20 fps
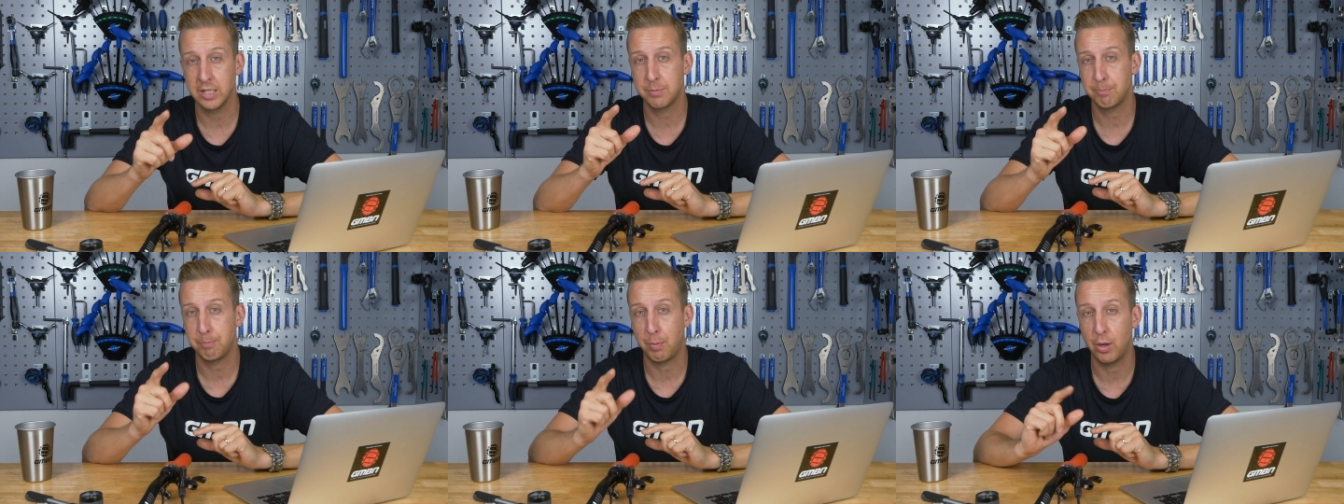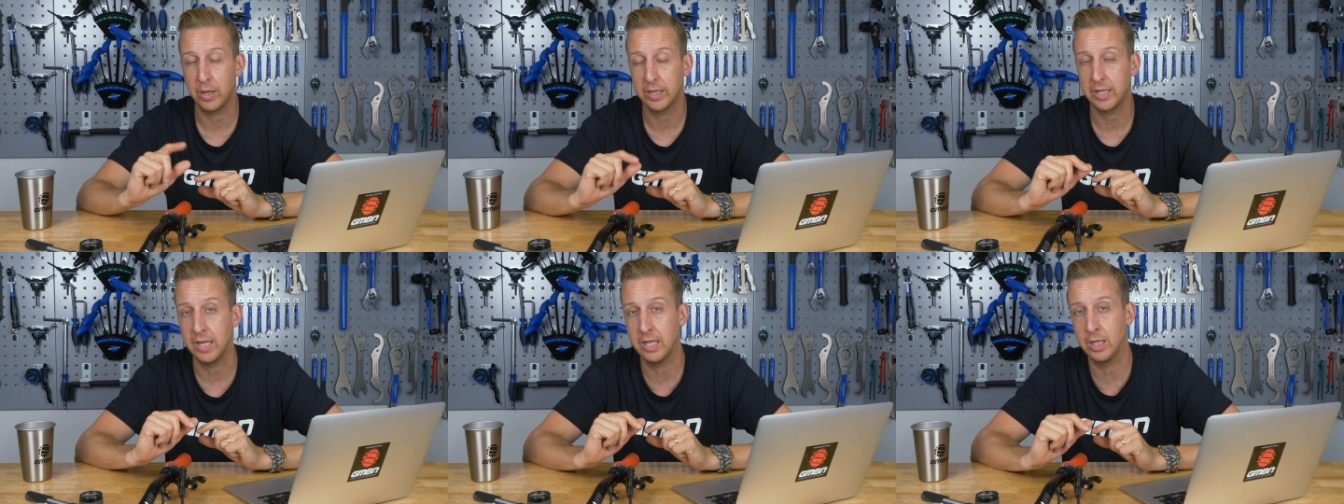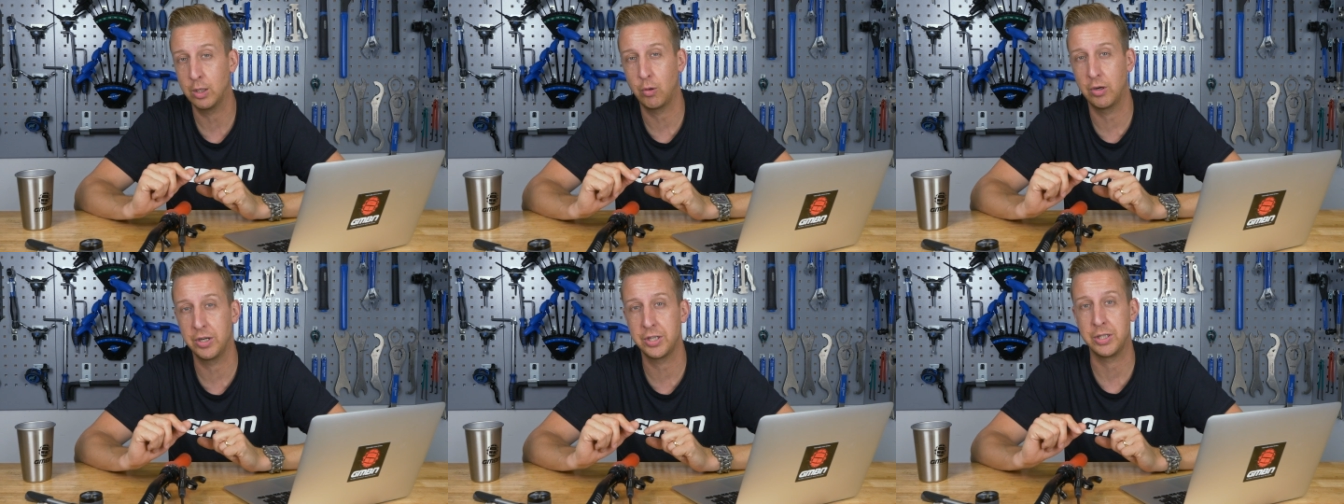this bike
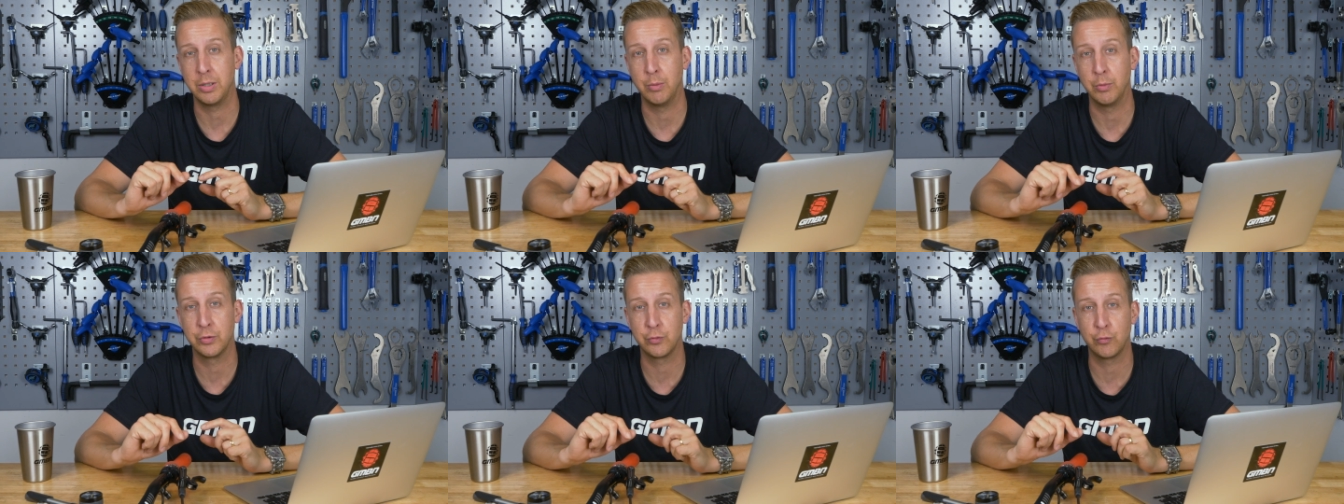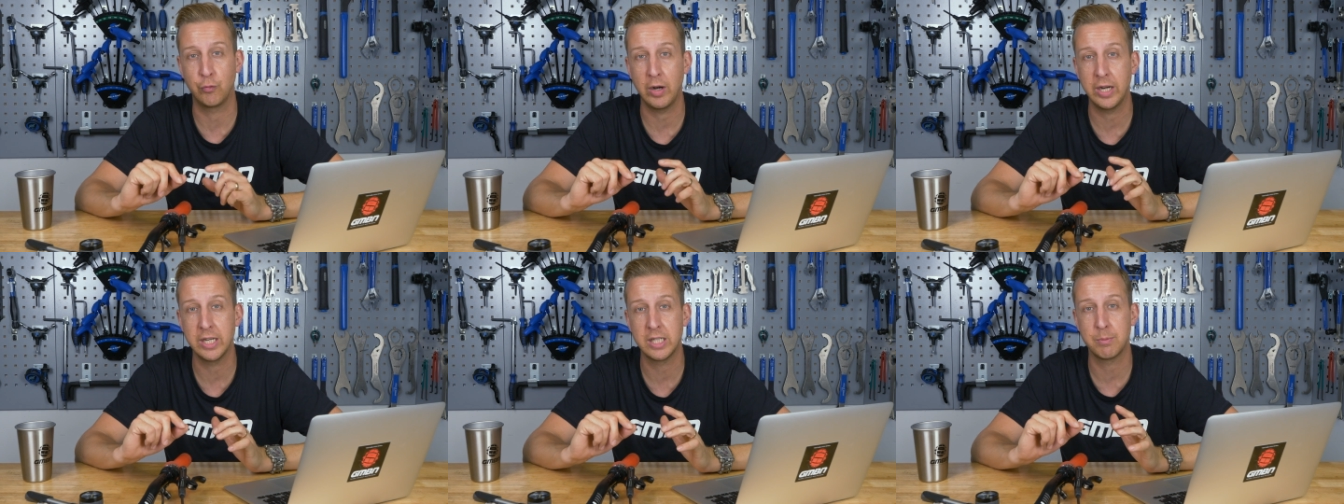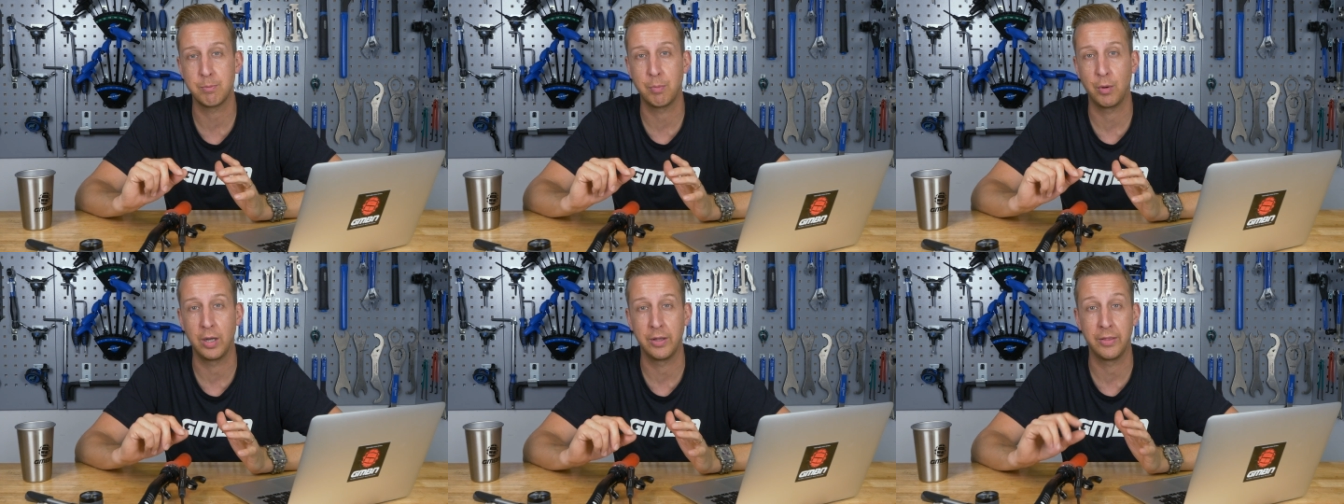in question was
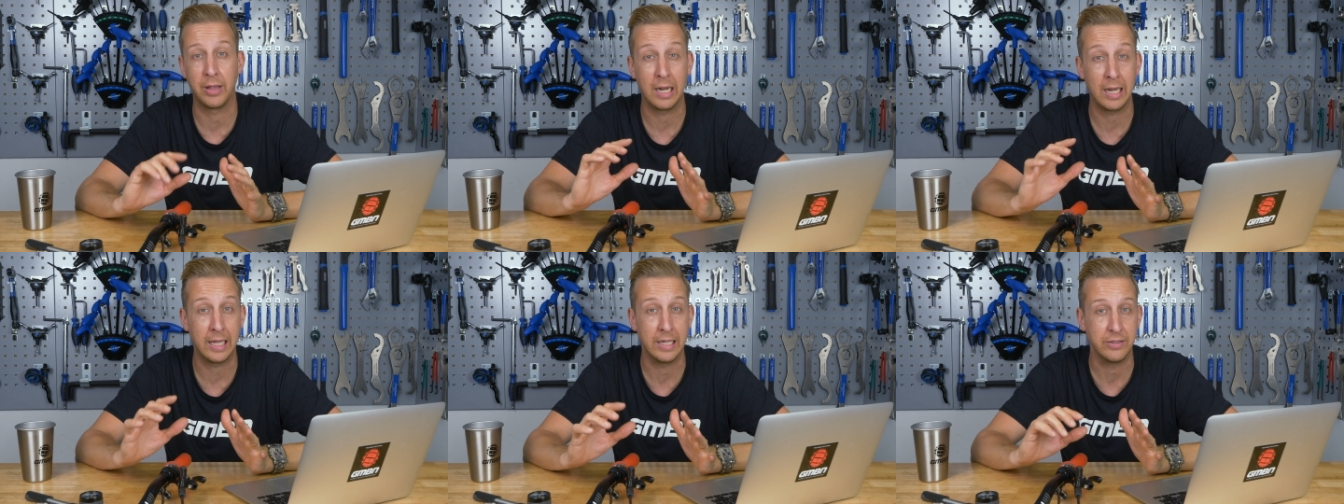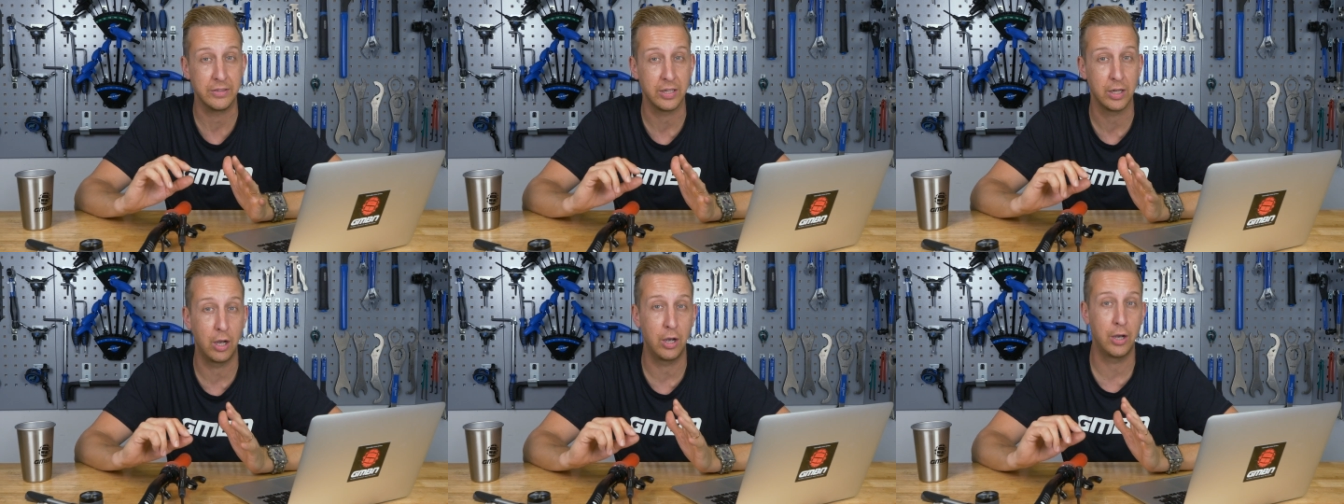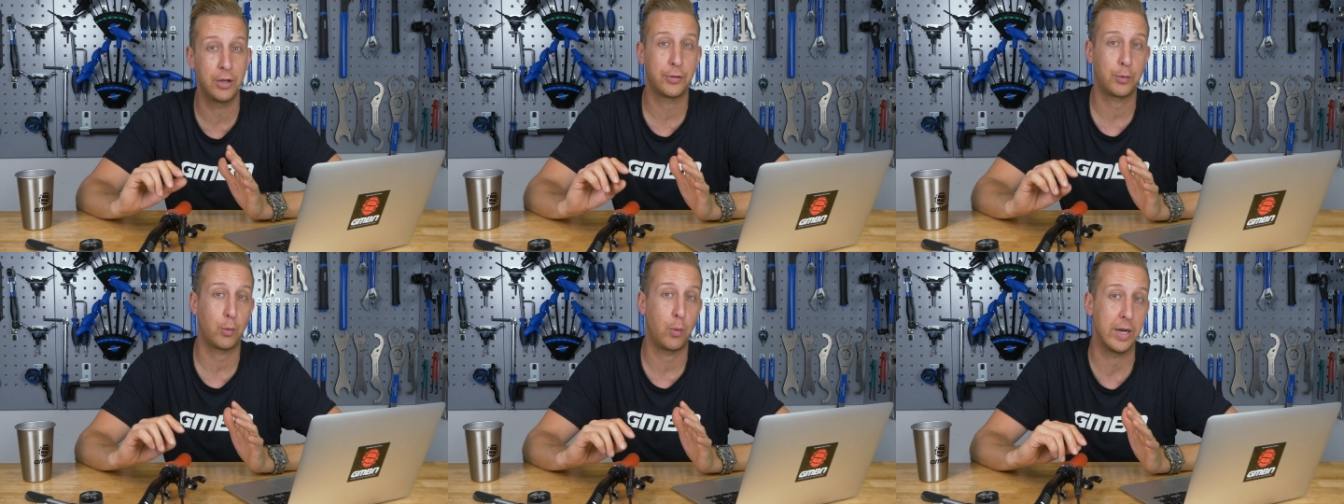raced by the late
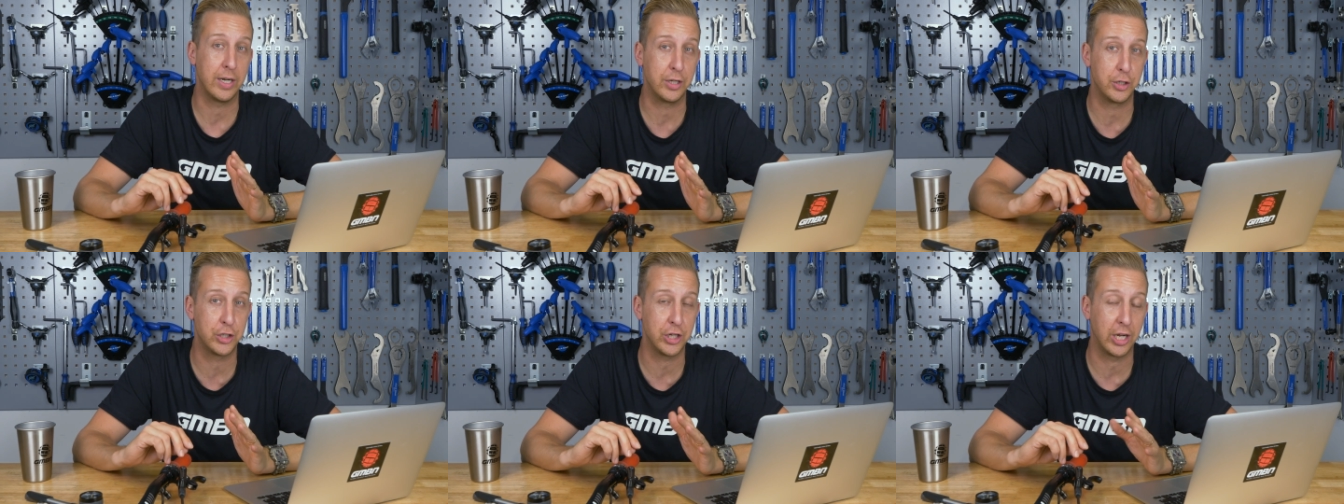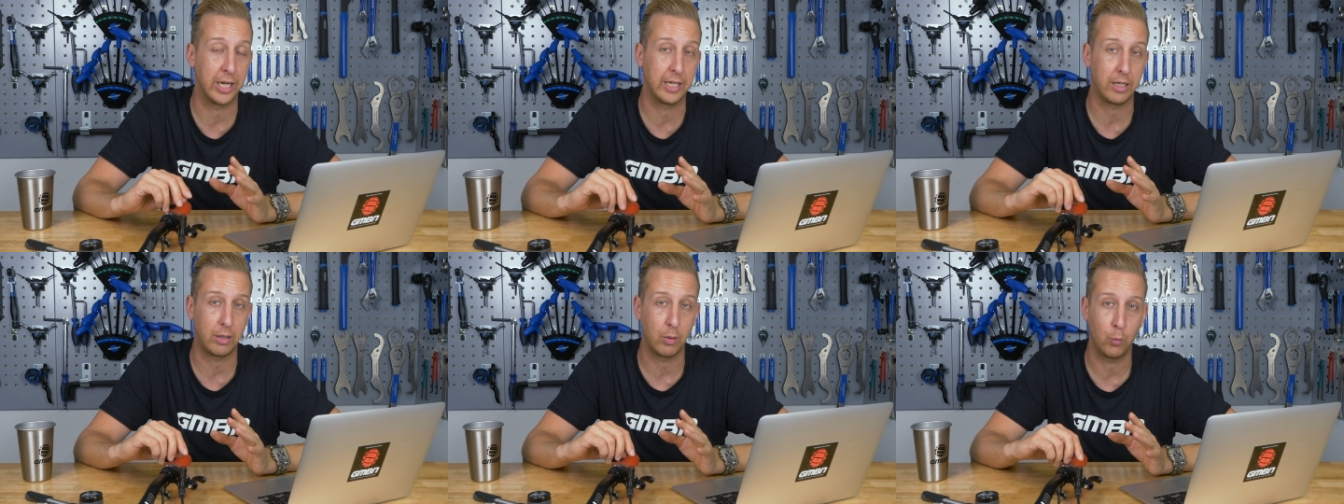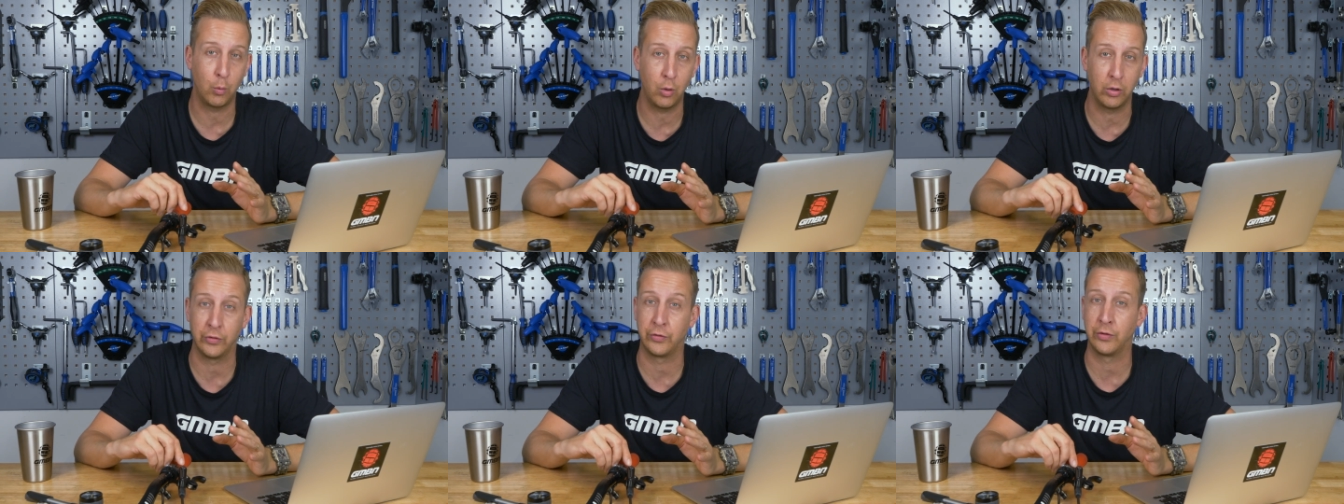Earthquake Jake
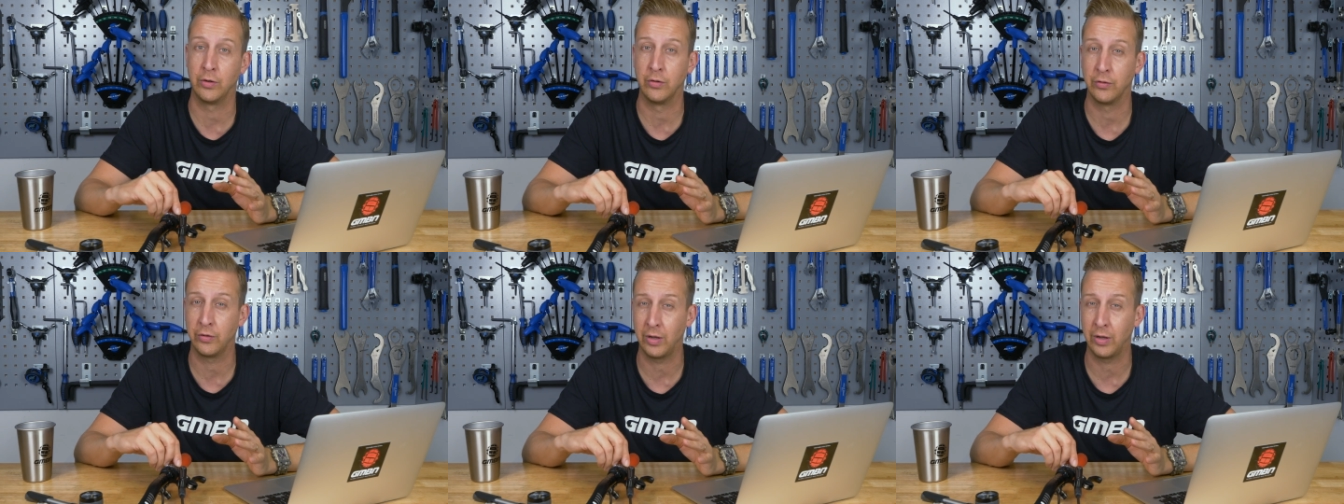Watson.